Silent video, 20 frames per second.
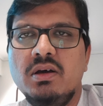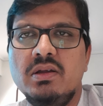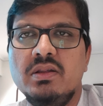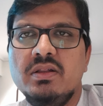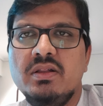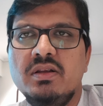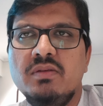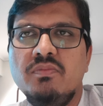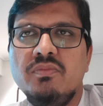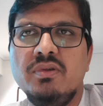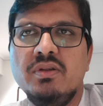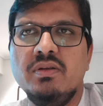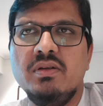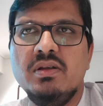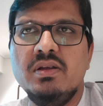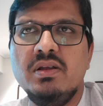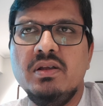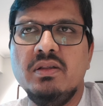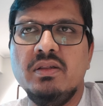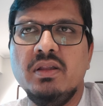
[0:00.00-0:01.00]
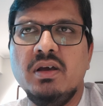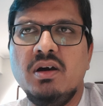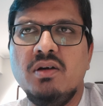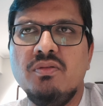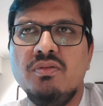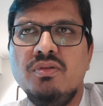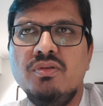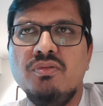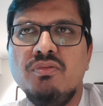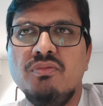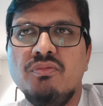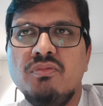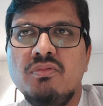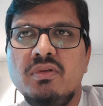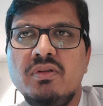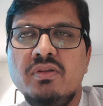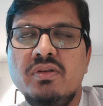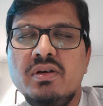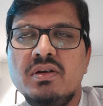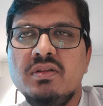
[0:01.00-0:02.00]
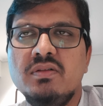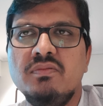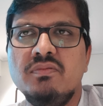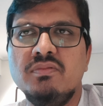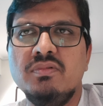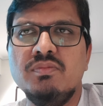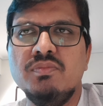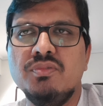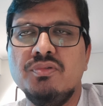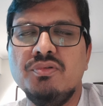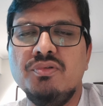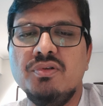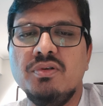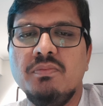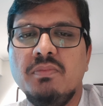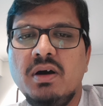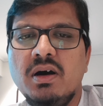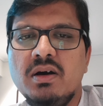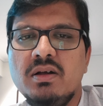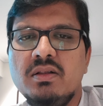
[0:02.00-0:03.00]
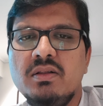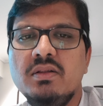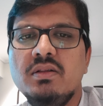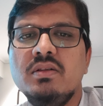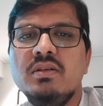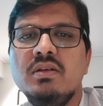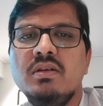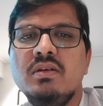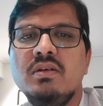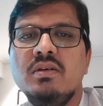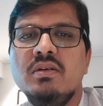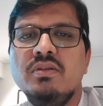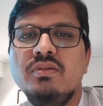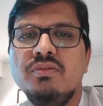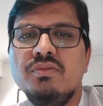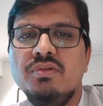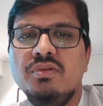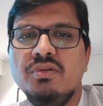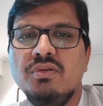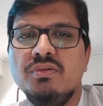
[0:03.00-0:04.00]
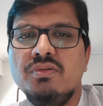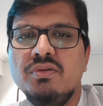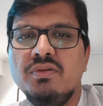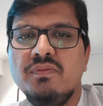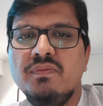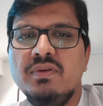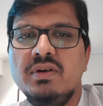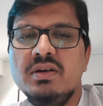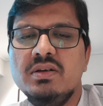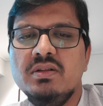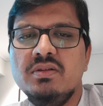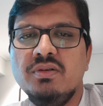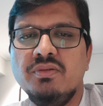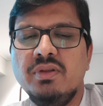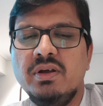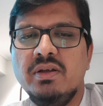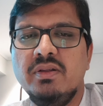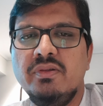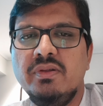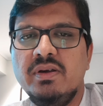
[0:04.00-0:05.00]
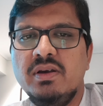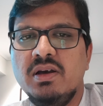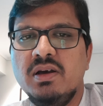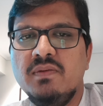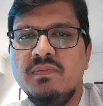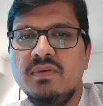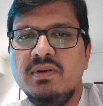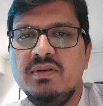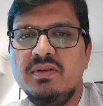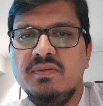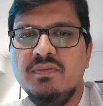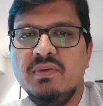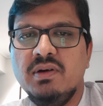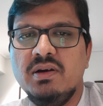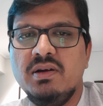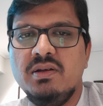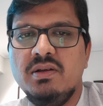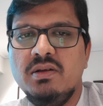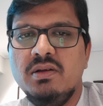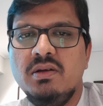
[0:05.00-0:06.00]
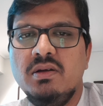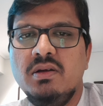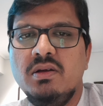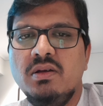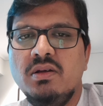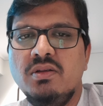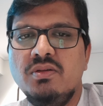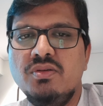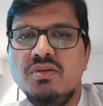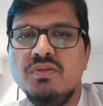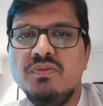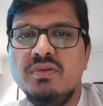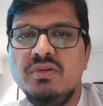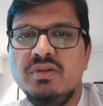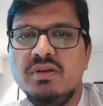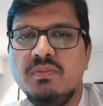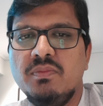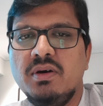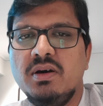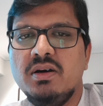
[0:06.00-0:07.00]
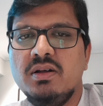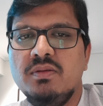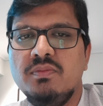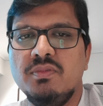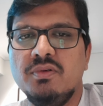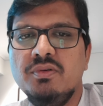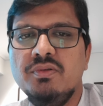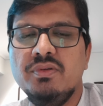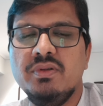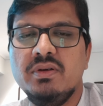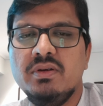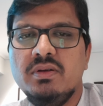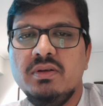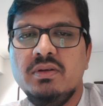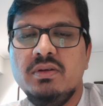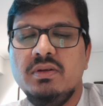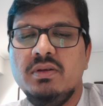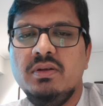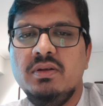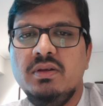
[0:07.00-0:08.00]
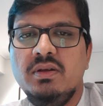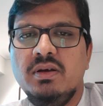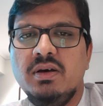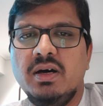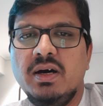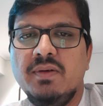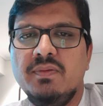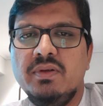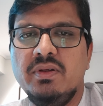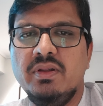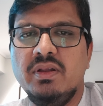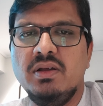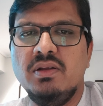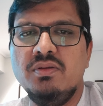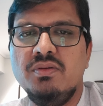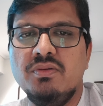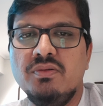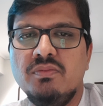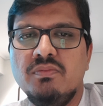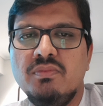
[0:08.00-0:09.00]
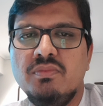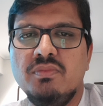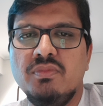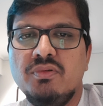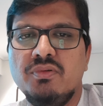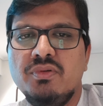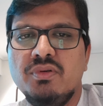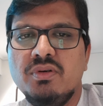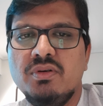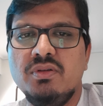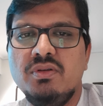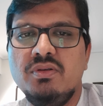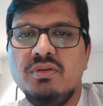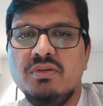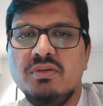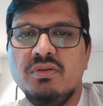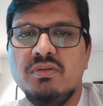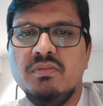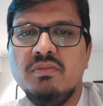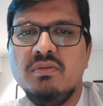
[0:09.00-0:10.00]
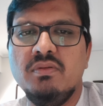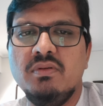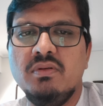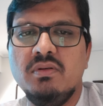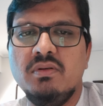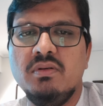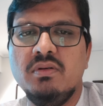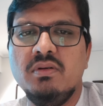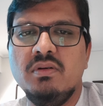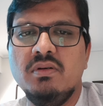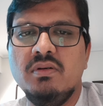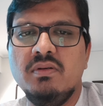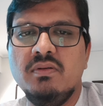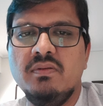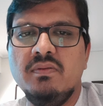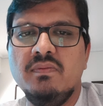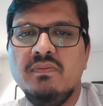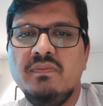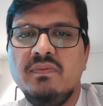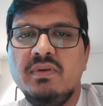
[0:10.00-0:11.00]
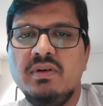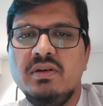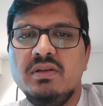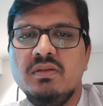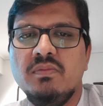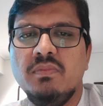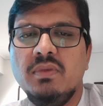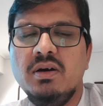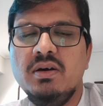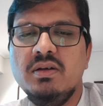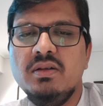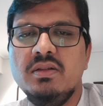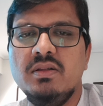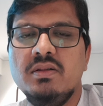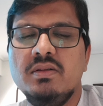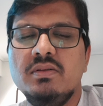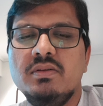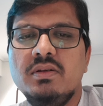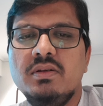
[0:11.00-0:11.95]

except now you just remove your mask to show your face so that they can verify you with the passport. After that, you put on your face mask,